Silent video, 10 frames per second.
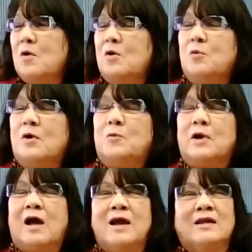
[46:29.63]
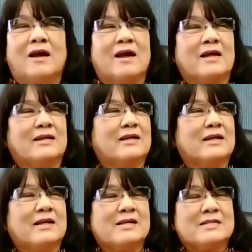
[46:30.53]
What I like
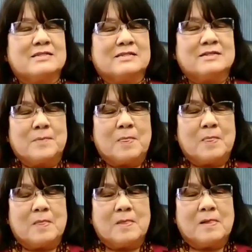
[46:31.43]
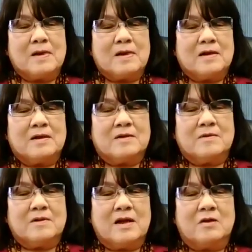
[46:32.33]
is,
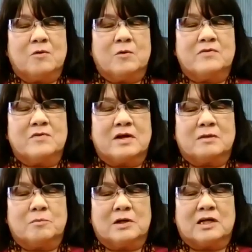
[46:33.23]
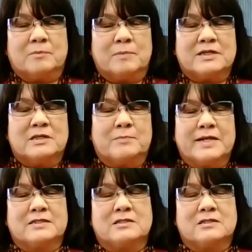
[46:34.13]
and we've done little bits and
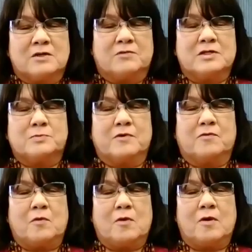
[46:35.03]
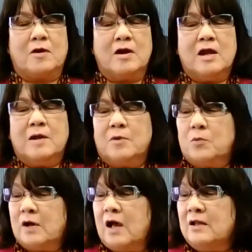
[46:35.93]
pieces of this before,
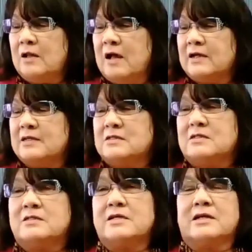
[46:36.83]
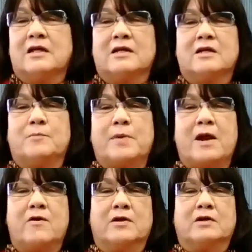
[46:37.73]
but what I like is to see
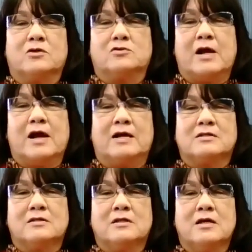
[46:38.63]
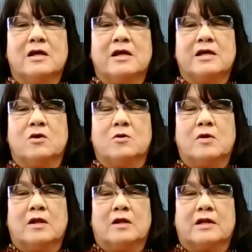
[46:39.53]
compare and contrast,
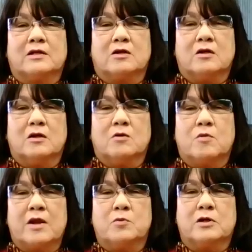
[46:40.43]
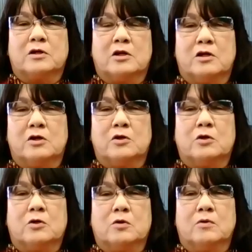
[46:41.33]
like a redwood
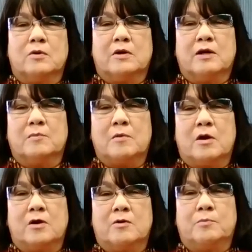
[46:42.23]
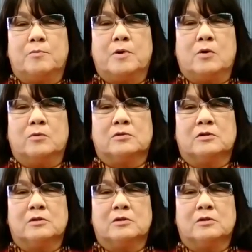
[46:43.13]
canoe and a modern boat,